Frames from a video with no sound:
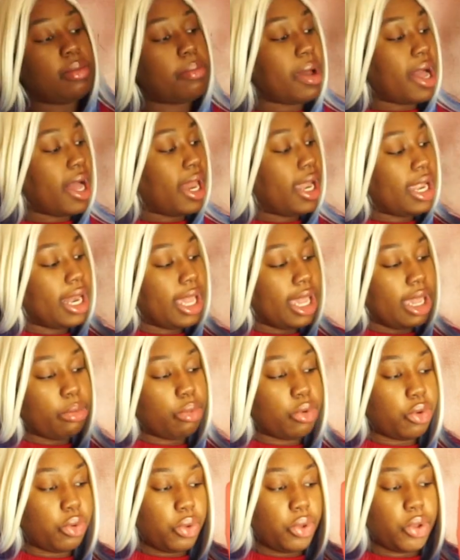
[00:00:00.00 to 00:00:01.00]
my
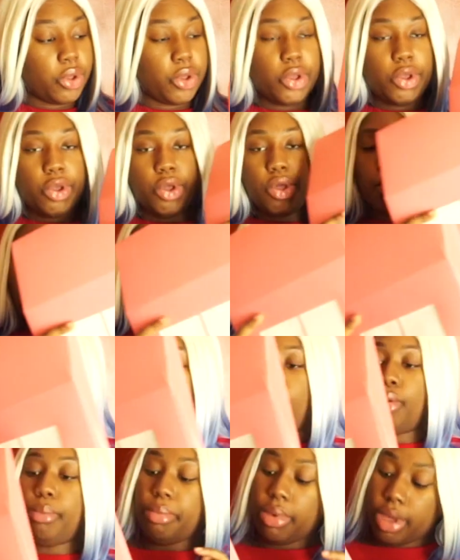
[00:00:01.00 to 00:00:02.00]
label
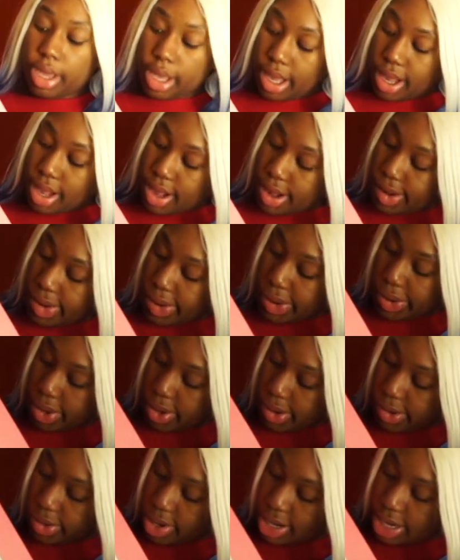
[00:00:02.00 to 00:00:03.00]
gonna be
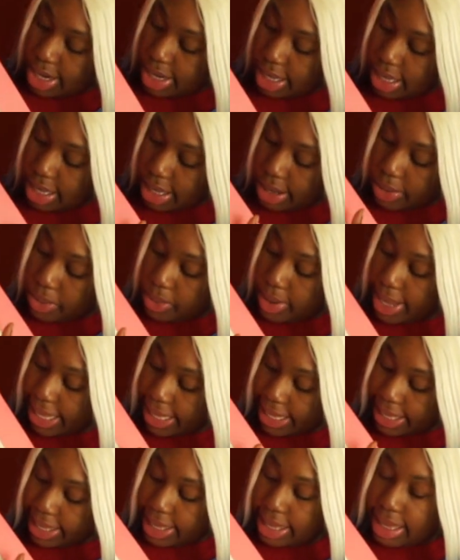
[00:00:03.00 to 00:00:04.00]
like
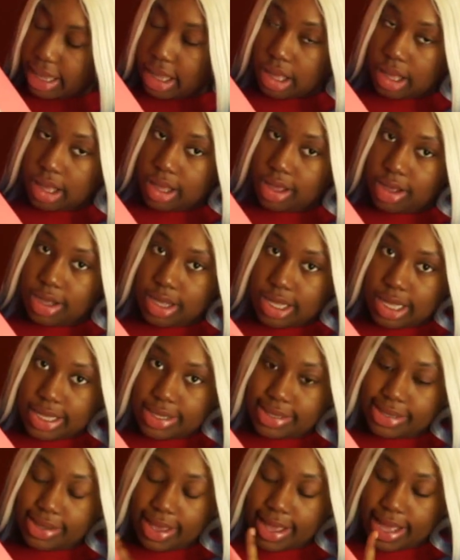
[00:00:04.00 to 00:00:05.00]
right here,
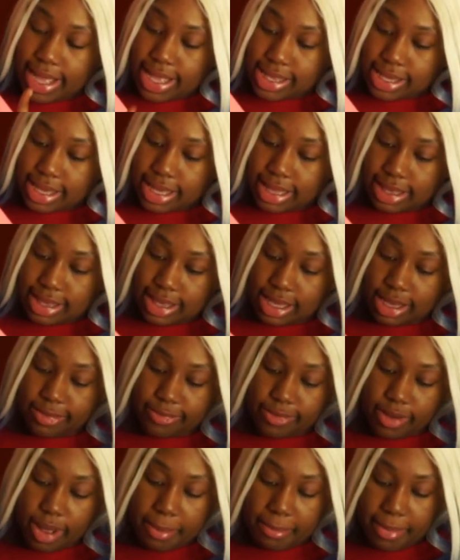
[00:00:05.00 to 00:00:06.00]
so you guys can see it's
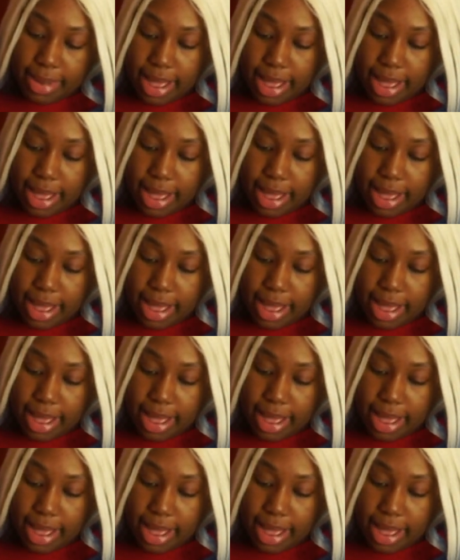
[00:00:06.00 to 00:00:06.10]
from